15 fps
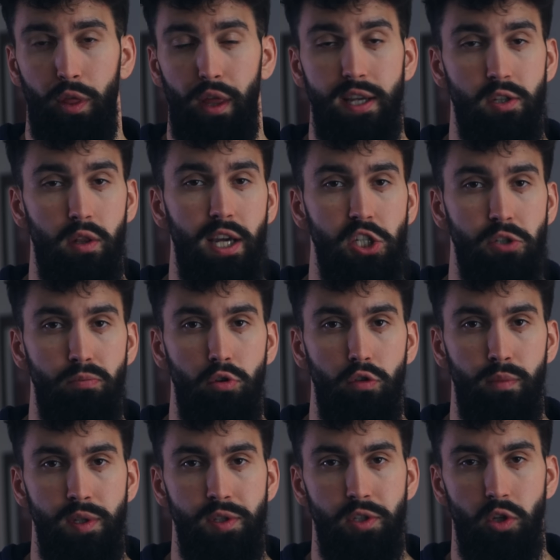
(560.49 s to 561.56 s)
With isolation
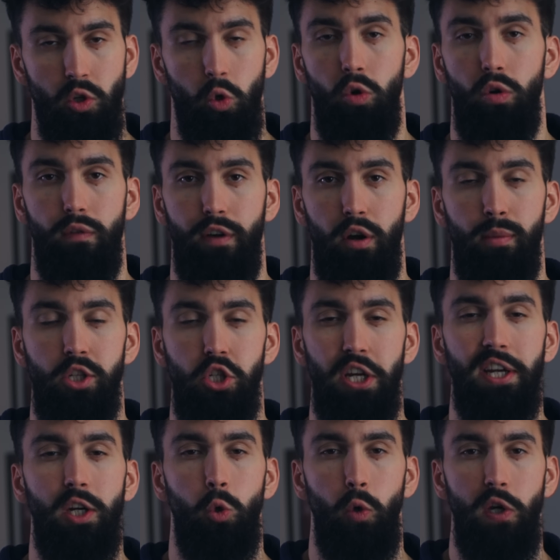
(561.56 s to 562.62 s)
movements, you're very much
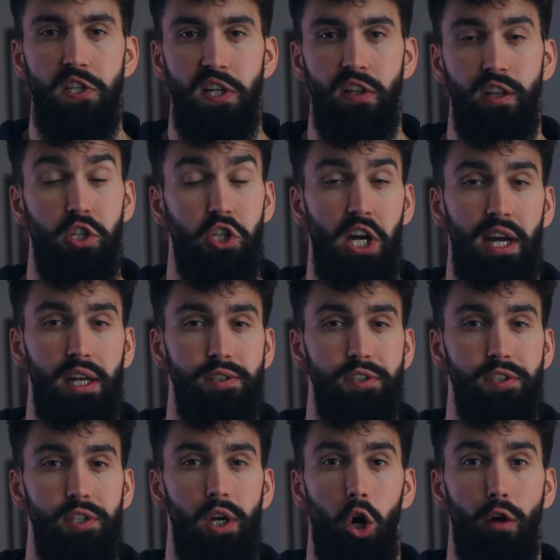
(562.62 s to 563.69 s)
increasing the chance